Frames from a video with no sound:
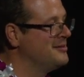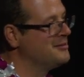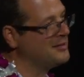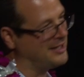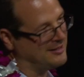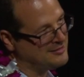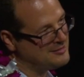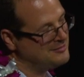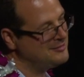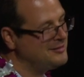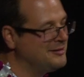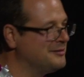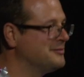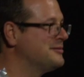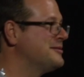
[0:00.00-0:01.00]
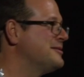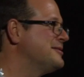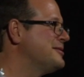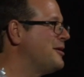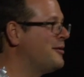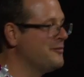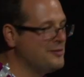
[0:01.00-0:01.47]
Okay, so,
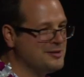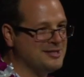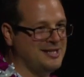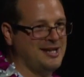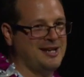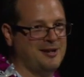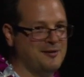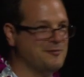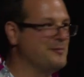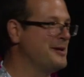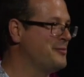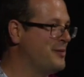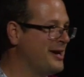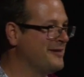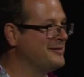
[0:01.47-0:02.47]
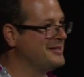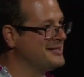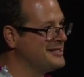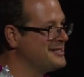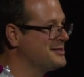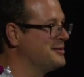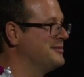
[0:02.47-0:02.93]
obviously I love my wife.
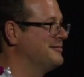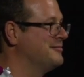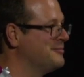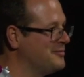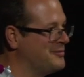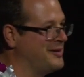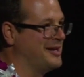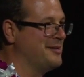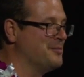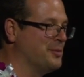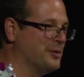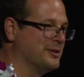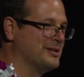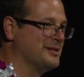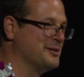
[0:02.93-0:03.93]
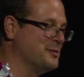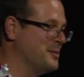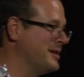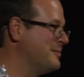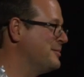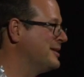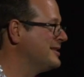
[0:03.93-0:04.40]
This is very important to
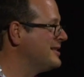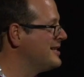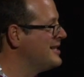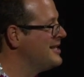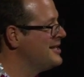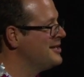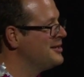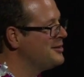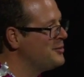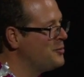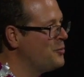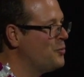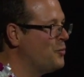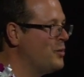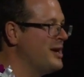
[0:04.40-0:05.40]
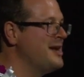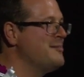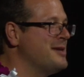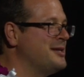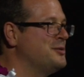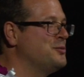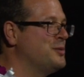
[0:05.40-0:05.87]
me. But what
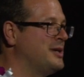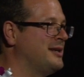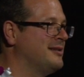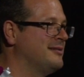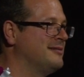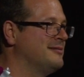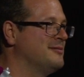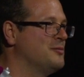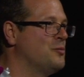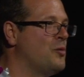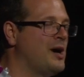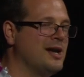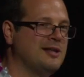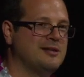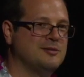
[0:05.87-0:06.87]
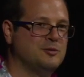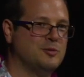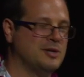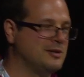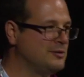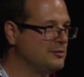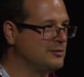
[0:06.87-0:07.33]
I doing? Why do
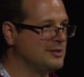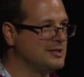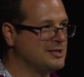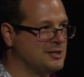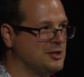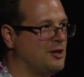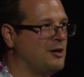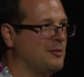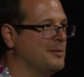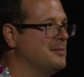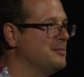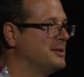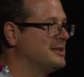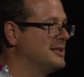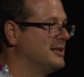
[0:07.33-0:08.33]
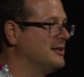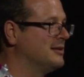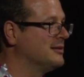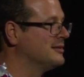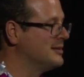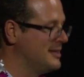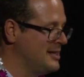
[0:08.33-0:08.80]
I do this job in
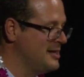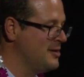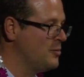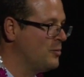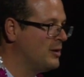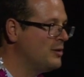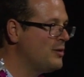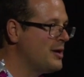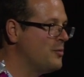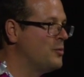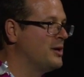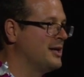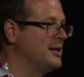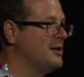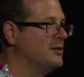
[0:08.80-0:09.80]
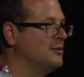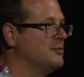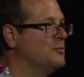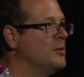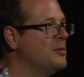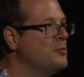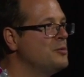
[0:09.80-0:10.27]
particular? What do I want to know?
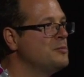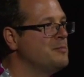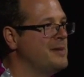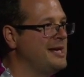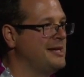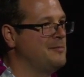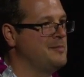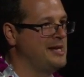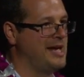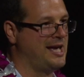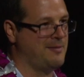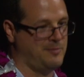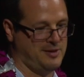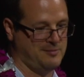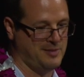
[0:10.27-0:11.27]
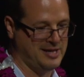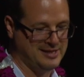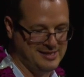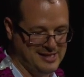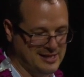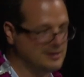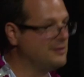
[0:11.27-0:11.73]
What would make me happy
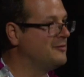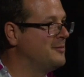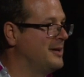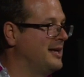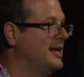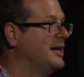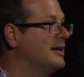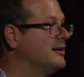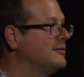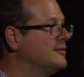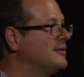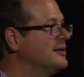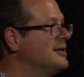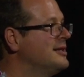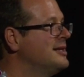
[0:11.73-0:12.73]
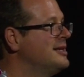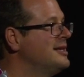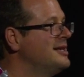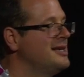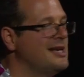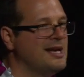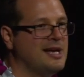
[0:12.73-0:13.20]
at the end of my life?
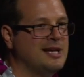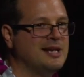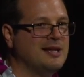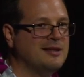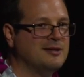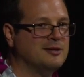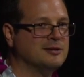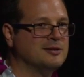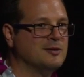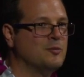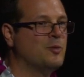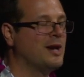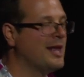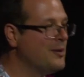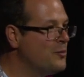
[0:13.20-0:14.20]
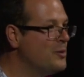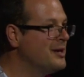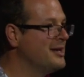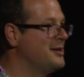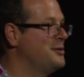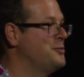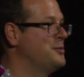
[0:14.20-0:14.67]
And I thought, well, I want
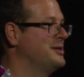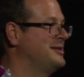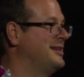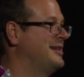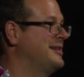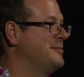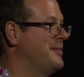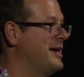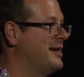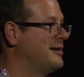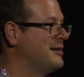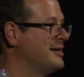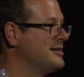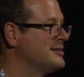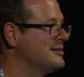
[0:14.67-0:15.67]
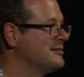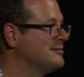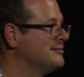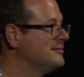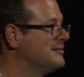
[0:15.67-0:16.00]
to know what dark matter is.